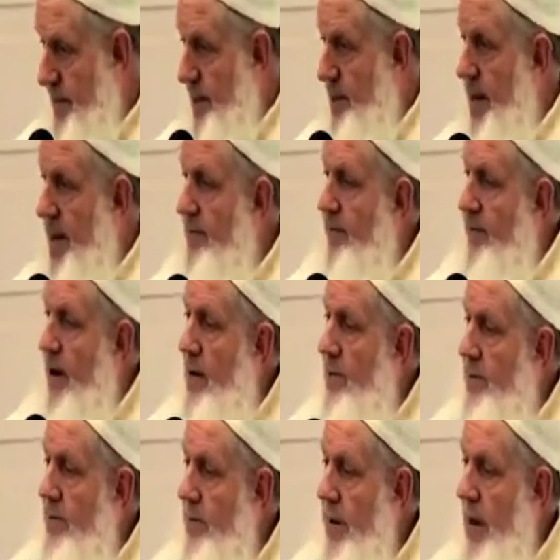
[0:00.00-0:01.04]
They're made
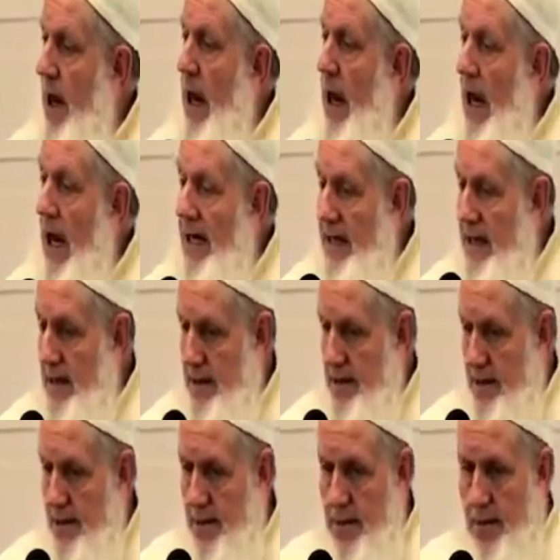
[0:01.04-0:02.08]
from light.
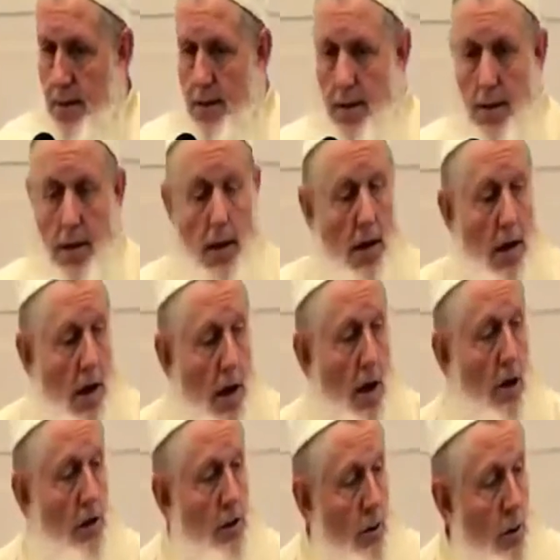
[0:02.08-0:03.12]

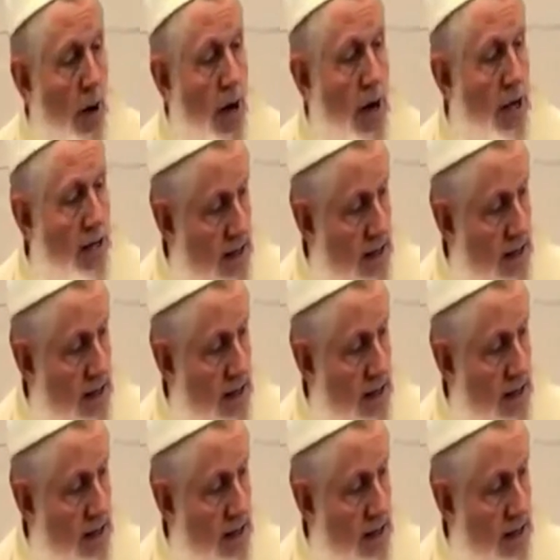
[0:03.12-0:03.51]
Along the way,